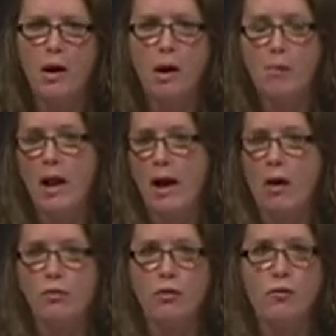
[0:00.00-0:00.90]
But I
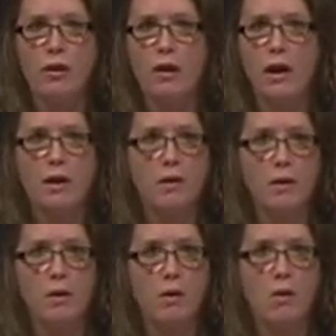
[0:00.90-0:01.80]
also feel like,
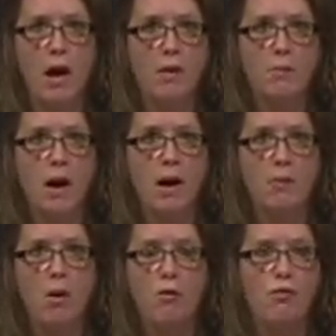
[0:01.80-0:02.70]
I'm
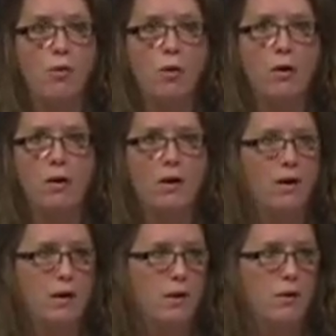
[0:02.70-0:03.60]
all for,
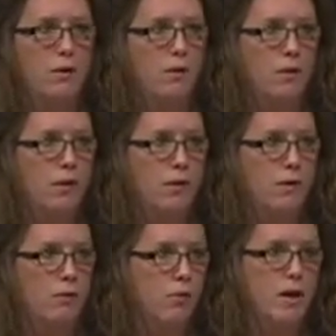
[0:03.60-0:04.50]

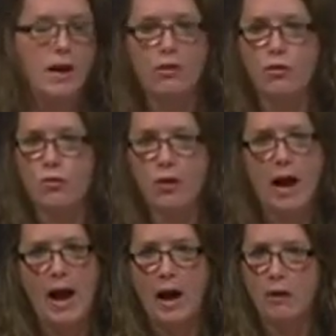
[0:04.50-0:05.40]
reading is a free
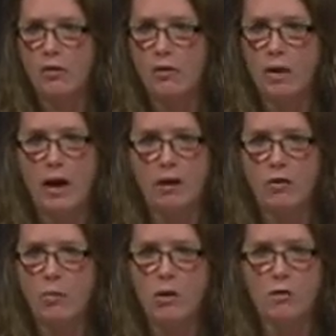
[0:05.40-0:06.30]
act, and
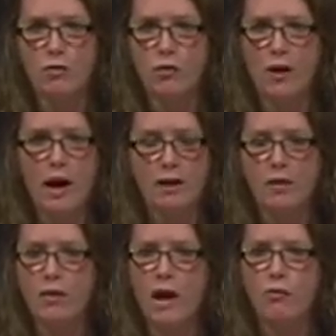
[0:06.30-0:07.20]
interpreting is a free act, and
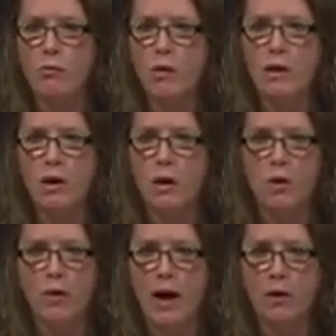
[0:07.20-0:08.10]
it's not for me to go
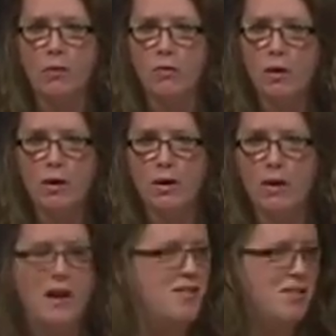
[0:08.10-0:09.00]
around
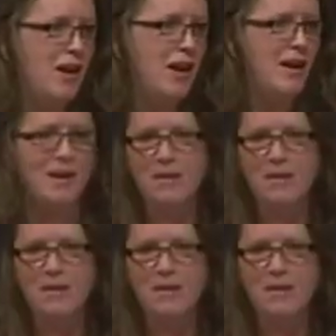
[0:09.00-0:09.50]
legislating.